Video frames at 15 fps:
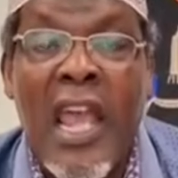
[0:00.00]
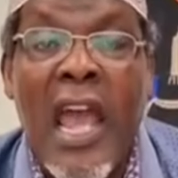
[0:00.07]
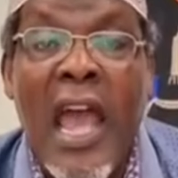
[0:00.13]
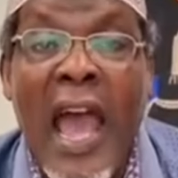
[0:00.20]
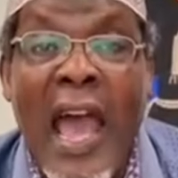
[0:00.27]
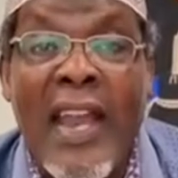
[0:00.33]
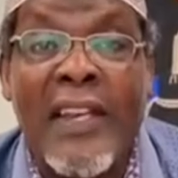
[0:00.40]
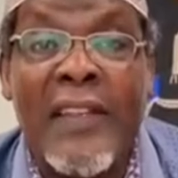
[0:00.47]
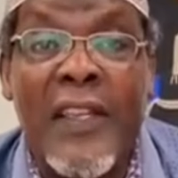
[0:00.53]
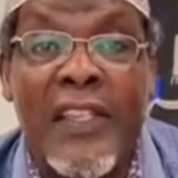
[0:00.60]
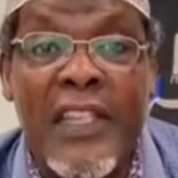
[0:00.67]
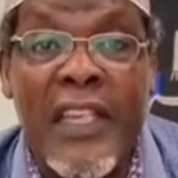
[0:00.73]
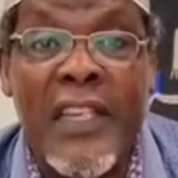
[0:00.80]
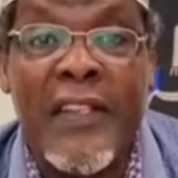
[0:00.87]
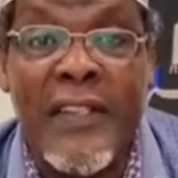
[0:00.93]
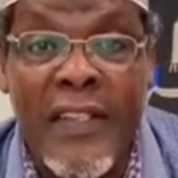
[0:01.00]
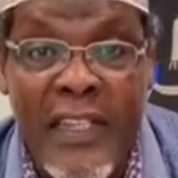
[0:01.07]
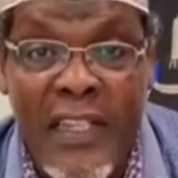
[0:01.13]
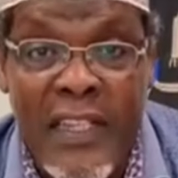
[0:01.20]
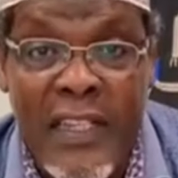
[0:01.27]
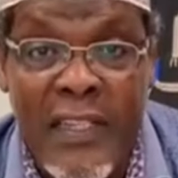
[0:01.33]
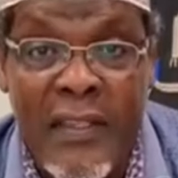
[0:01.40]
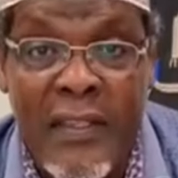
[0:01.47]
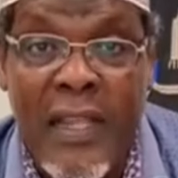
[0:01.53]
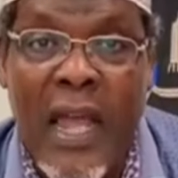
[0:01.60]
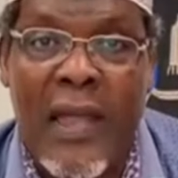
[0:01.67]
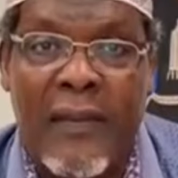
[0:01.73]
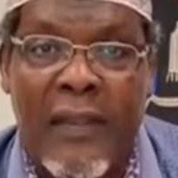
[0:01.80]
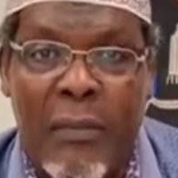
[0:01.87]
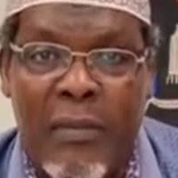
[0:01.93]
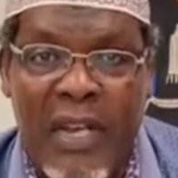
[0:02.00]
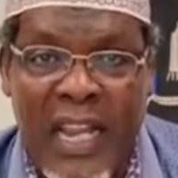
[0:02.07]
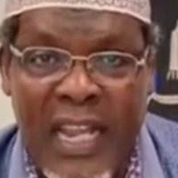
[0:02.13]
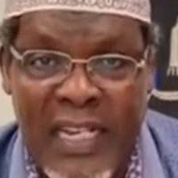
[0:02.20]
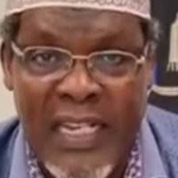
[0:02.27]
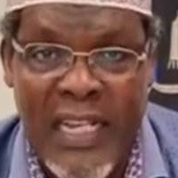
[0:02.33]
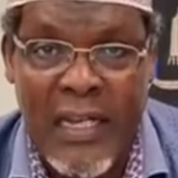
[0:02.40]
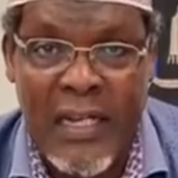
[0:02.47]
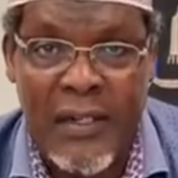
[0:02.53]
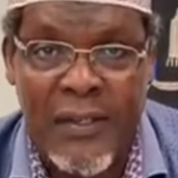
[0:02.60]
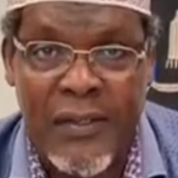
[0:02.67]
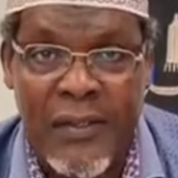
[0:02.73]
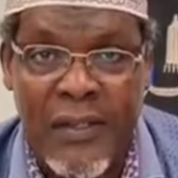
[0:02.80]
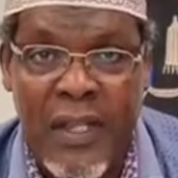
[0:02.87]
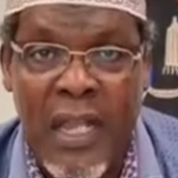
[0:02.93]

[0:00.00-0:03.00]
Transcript: And the Gen Zs and the millennials